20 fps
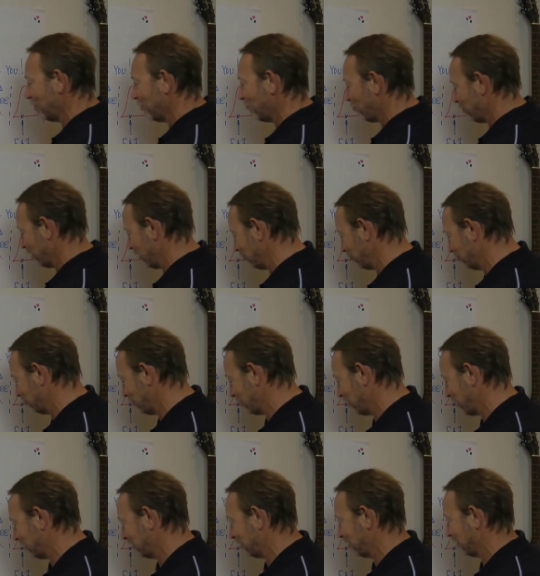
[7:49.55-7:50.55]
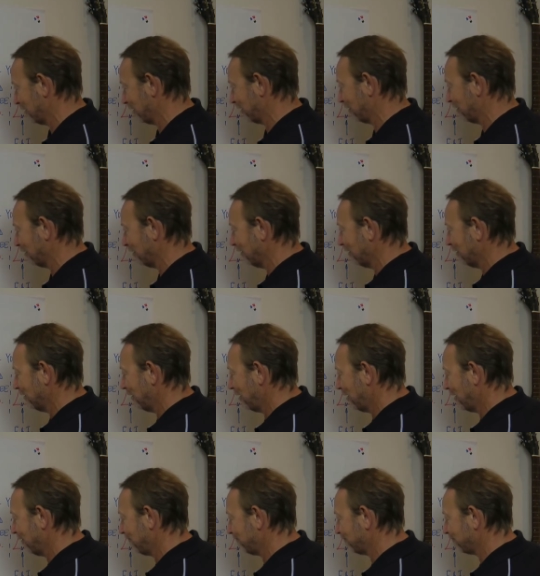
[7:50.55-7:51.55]
What else do they think?
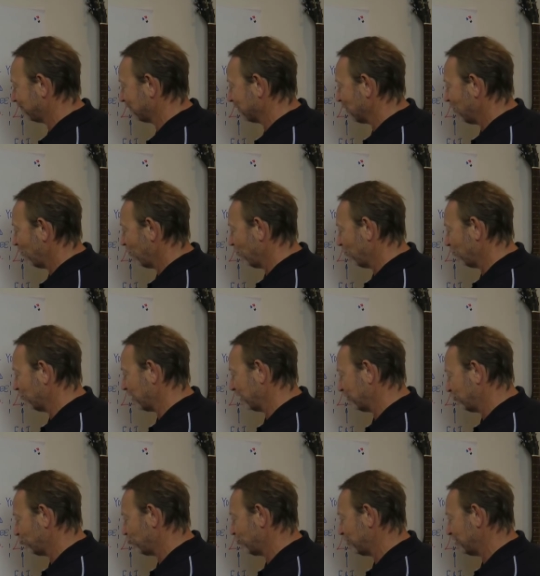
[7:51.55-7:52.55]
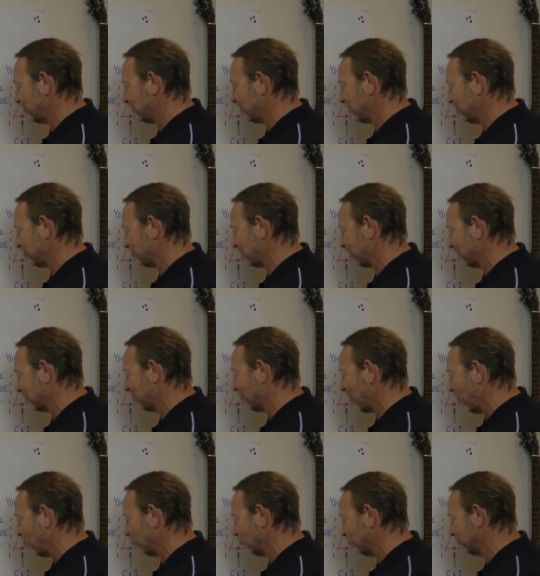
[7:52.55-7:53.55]
Um, oh, they treat it as a
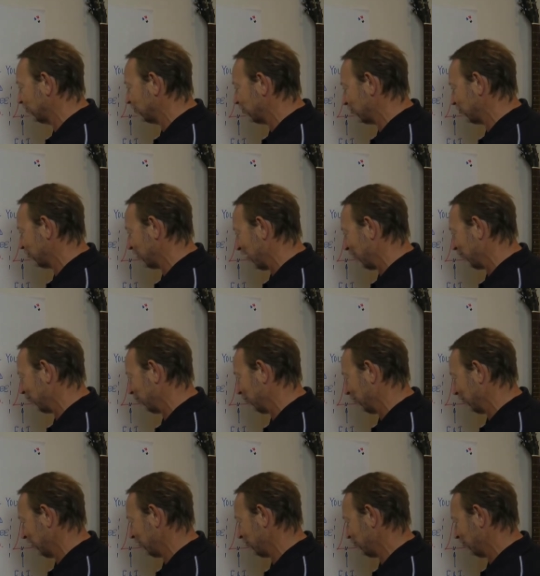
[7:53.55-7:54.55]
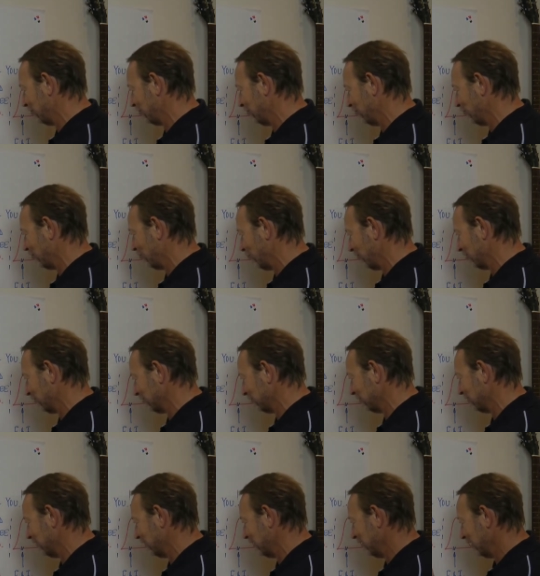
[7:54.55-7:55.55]
golden sample. That's another one.
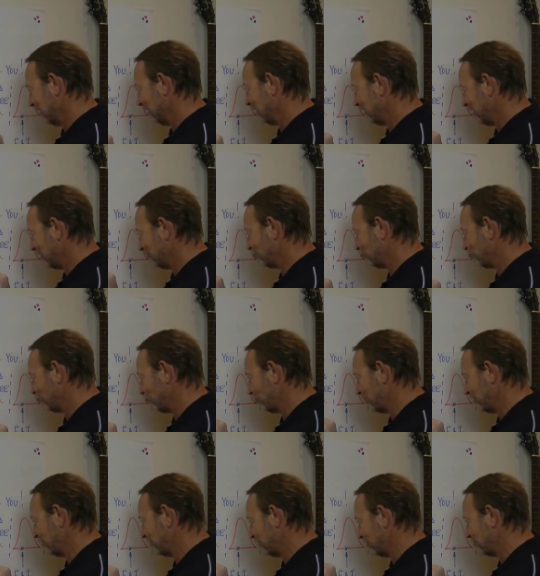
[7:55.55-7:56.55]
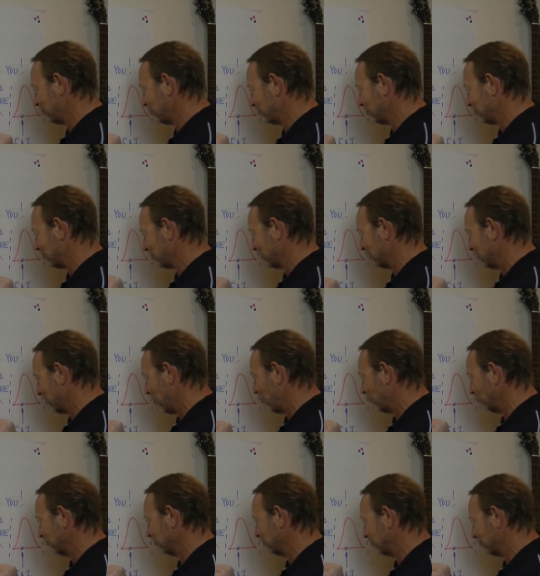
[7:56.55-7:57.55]
Let's treat this as the
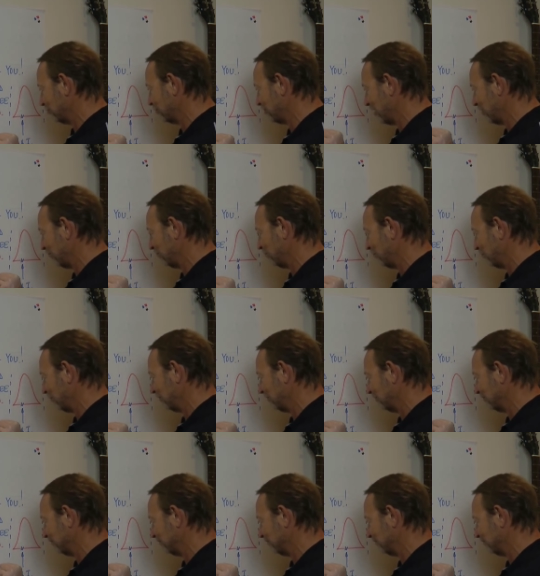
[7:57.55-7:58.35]
golden sample.